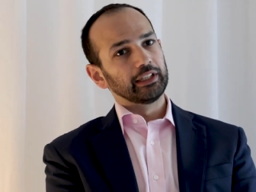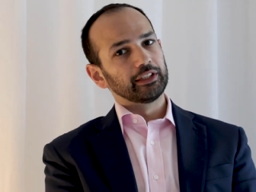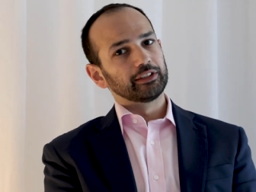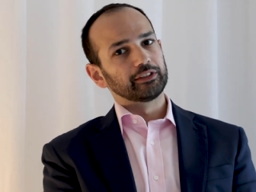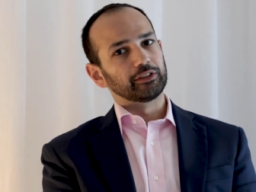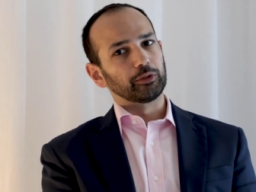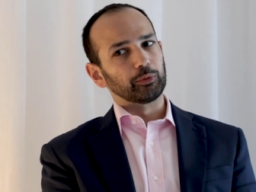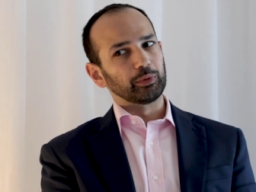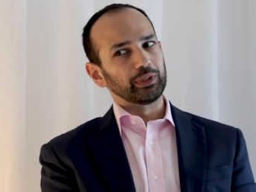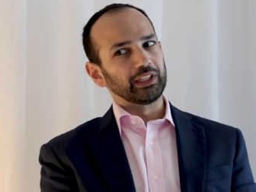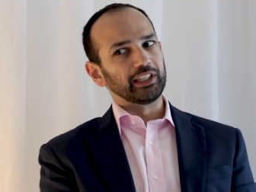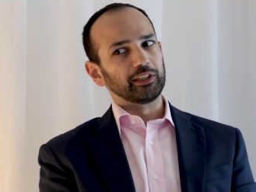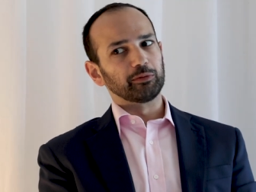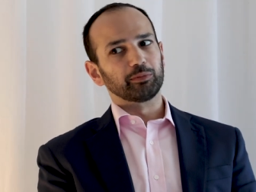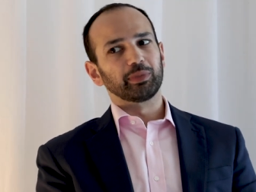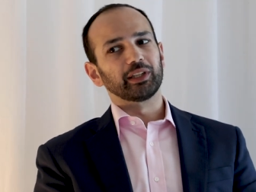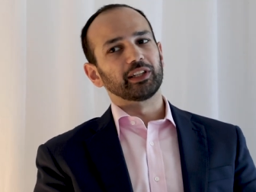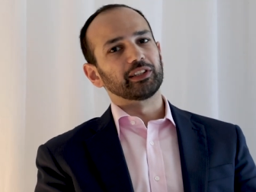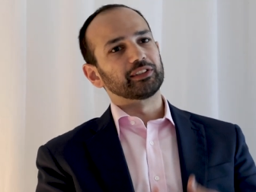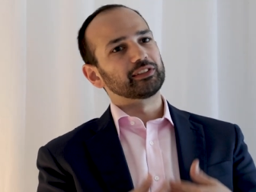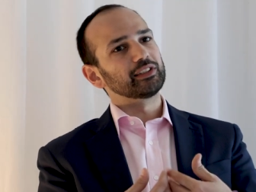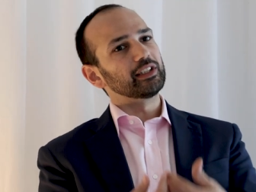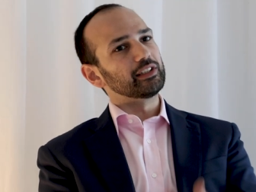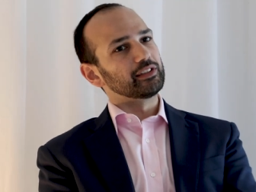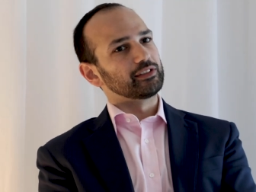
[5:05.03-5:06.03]
So we need
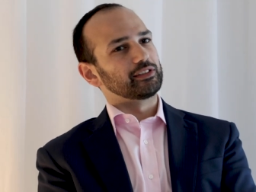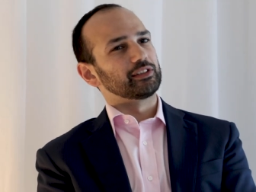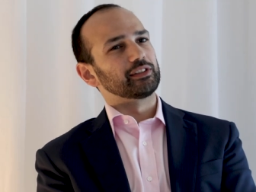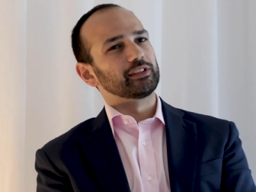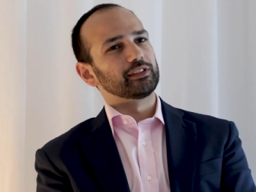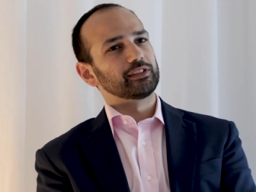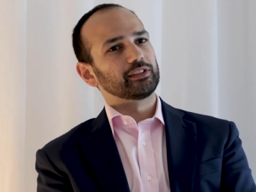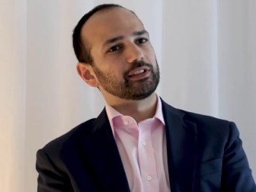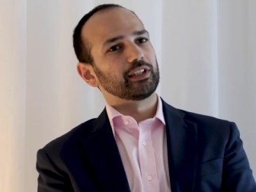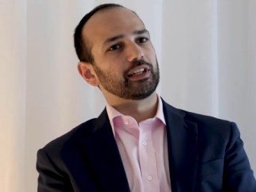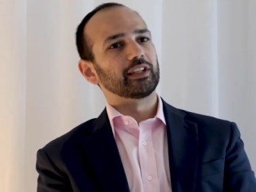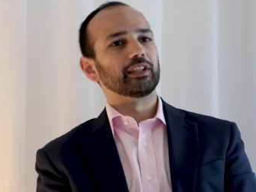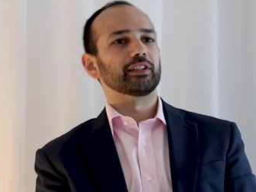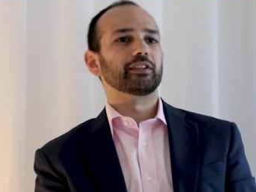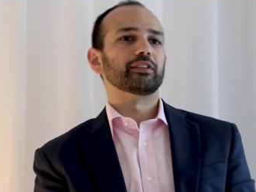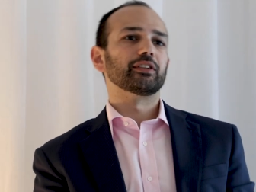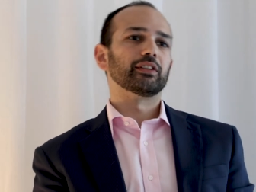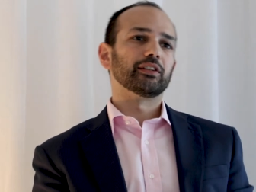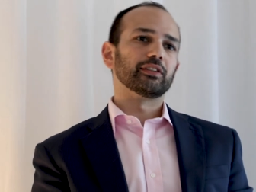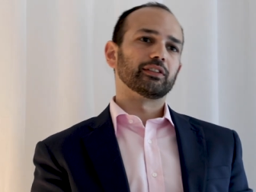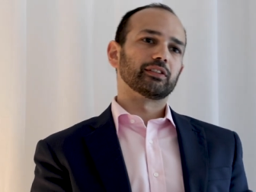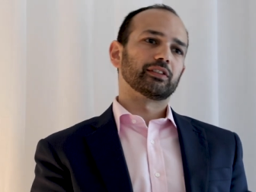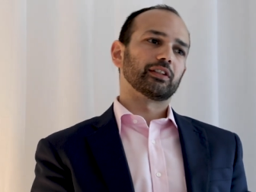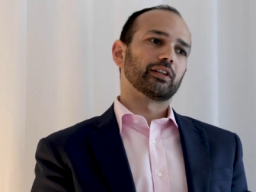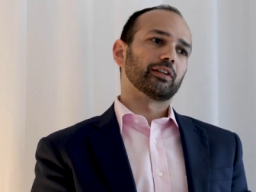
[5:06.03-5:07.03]
better sensors, and it
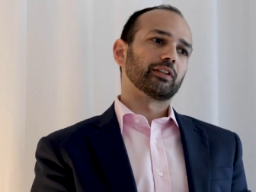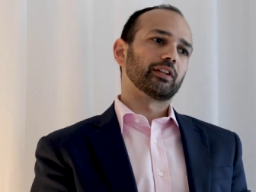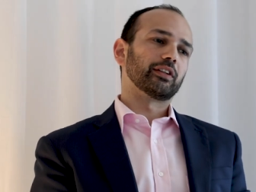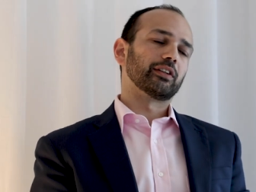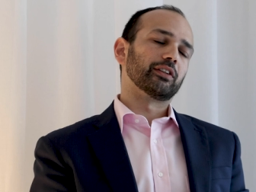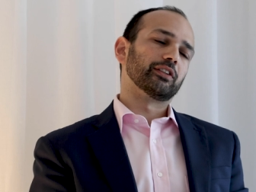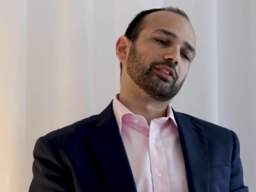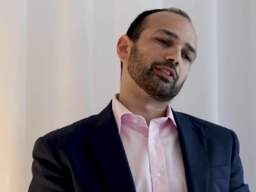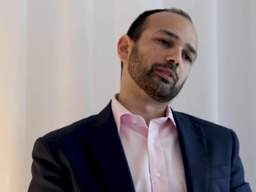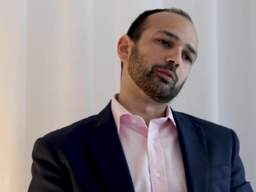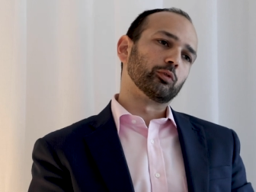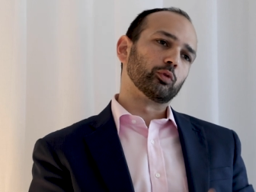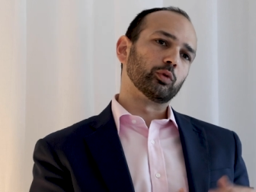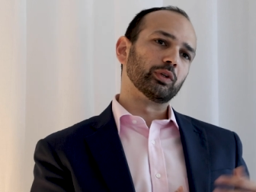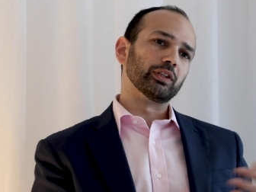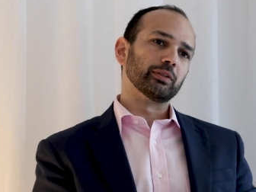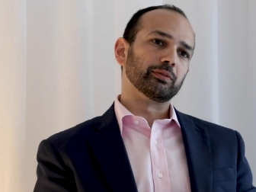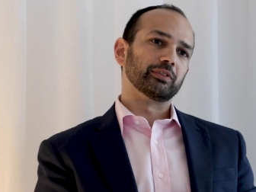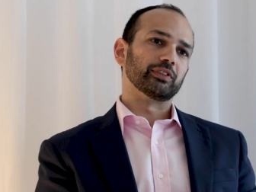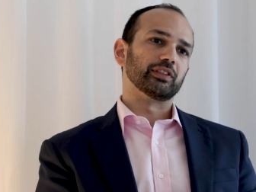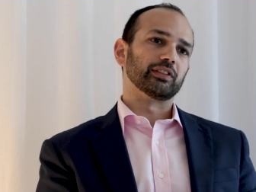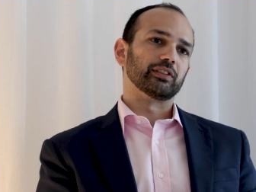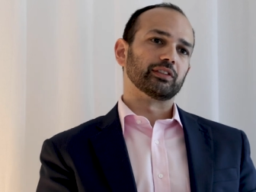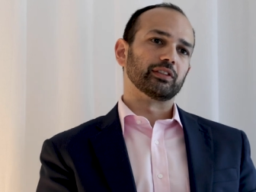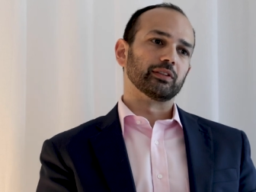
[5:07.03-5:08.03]
turns out that there are some
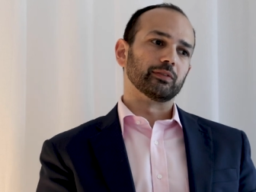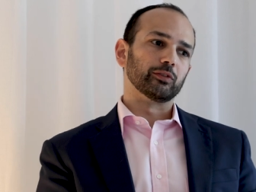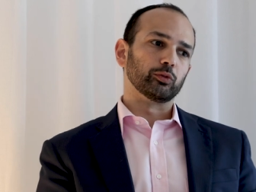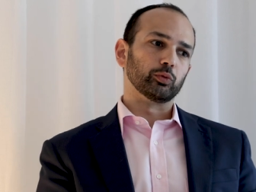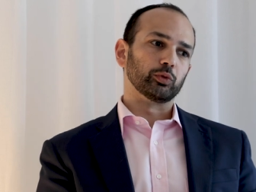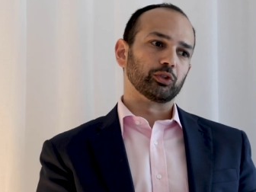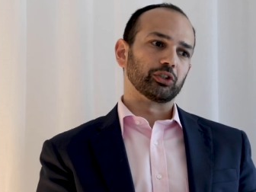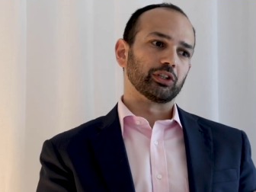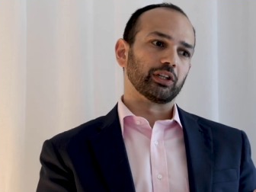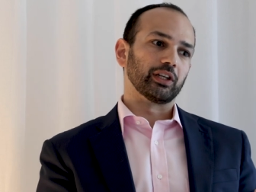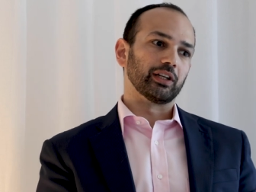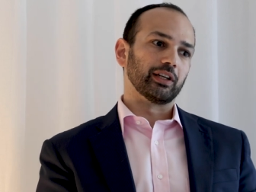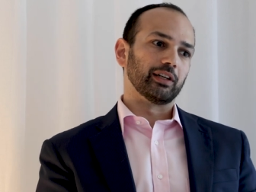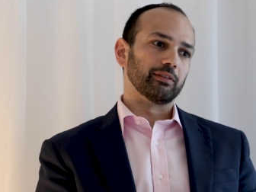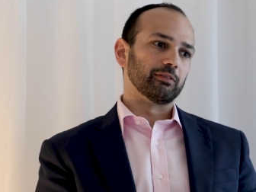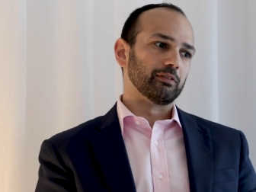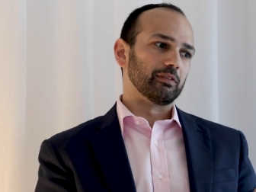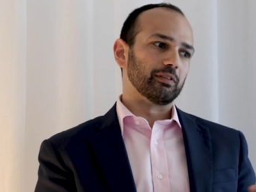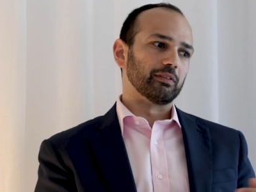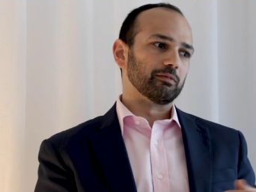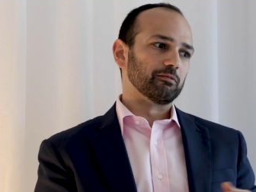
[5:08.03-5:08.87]
quantum systems which are